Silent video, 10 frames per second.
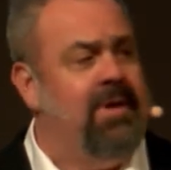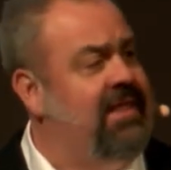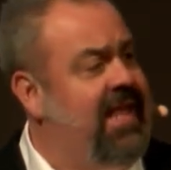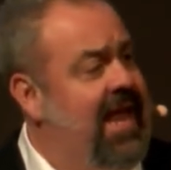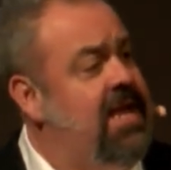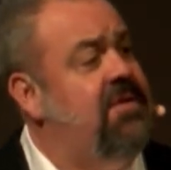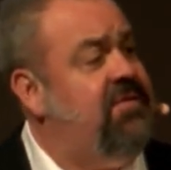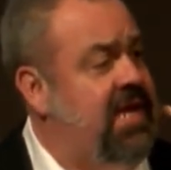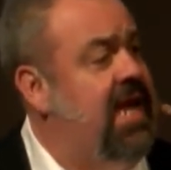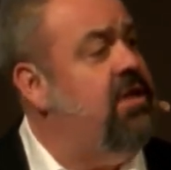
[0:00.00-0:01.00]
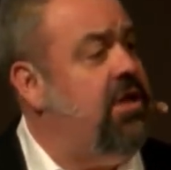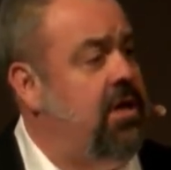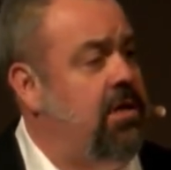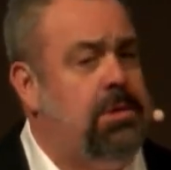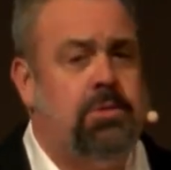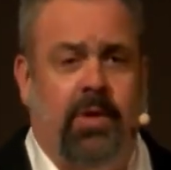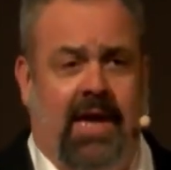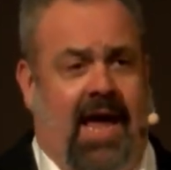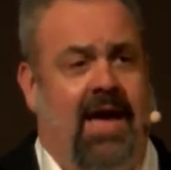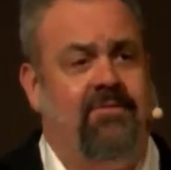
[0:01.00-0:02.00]
But at the end of 10 years,
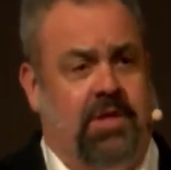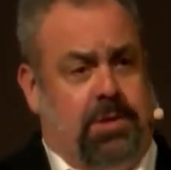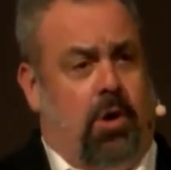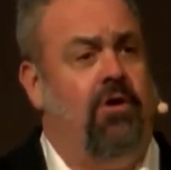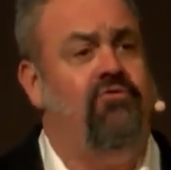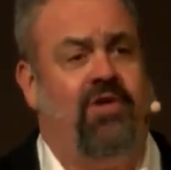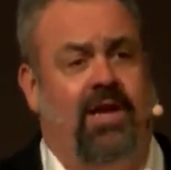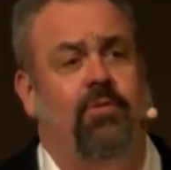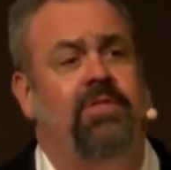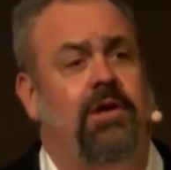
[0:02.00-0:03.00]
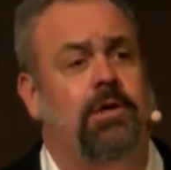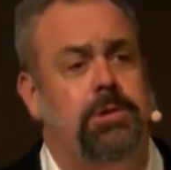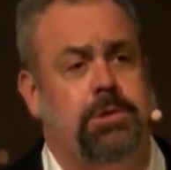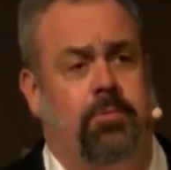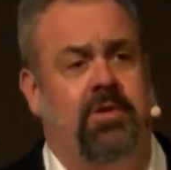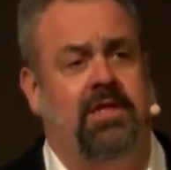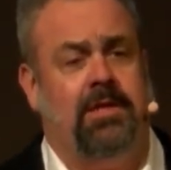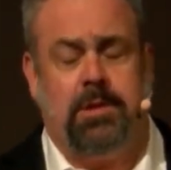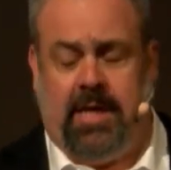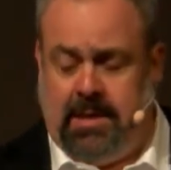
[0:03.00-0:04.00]
we have this contract with the consumer
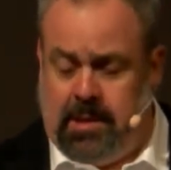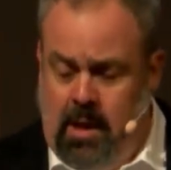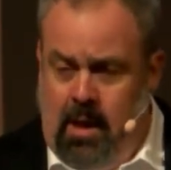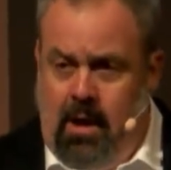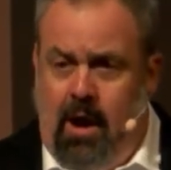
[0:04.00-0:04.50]
that says,